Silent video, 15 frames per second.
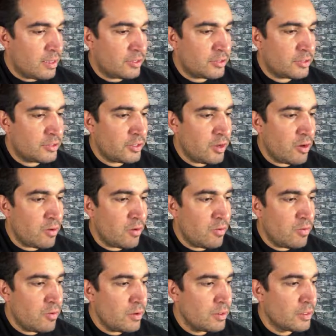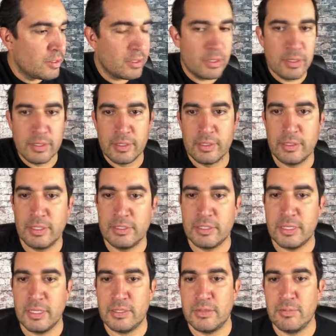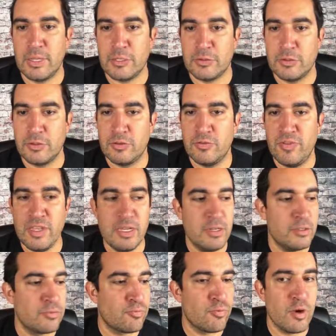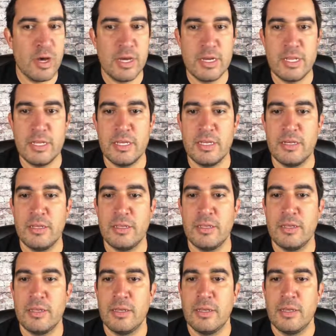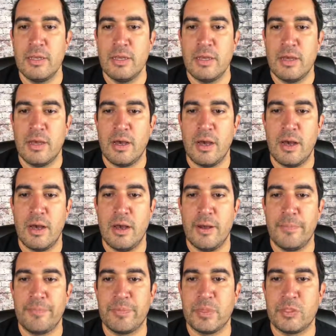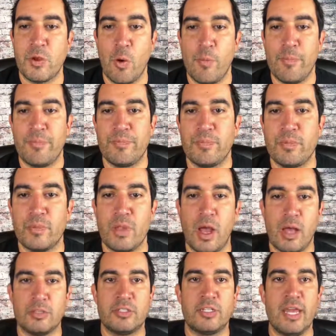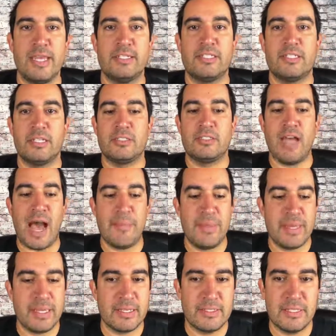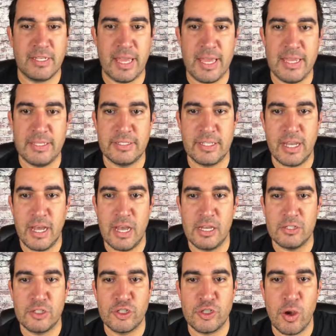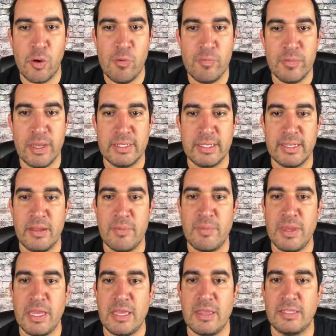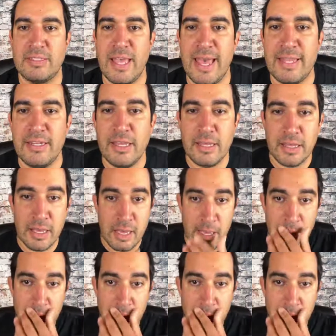So let's make sure this feed is running. Today's topic, today's show is going to be the 10